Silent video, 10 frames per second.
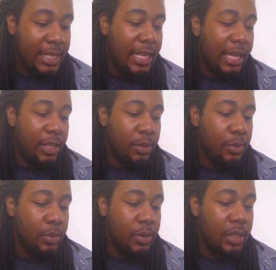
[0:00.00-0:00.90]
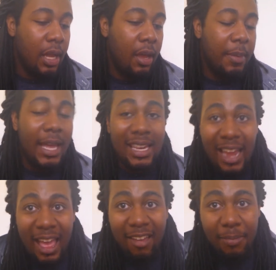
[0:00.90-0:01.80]
yes, I used
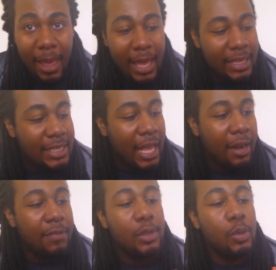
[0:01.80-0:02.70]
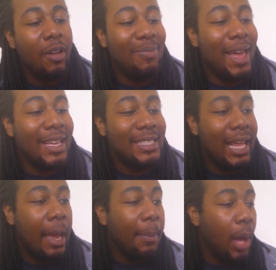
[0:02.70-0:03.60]
8.5 packs out of the 12 packs
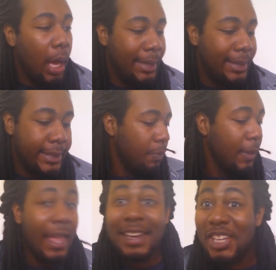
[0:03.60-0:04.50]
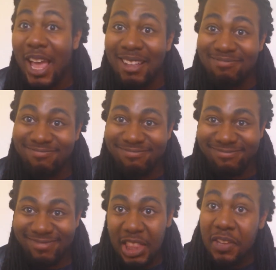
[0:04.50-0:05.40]
that I bought. And yeah,
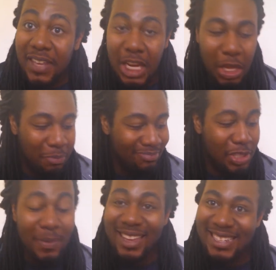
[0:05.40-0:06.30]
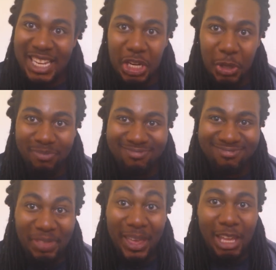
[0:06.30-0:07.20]
the video, you may continue.
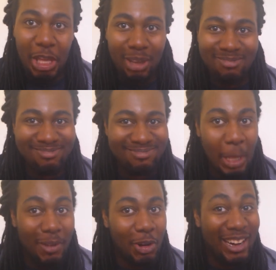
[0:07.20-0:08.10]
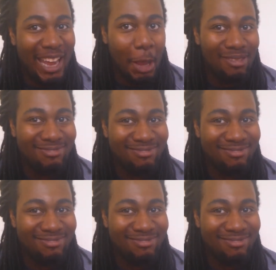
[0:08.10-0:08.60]
Thank you. Have a great day.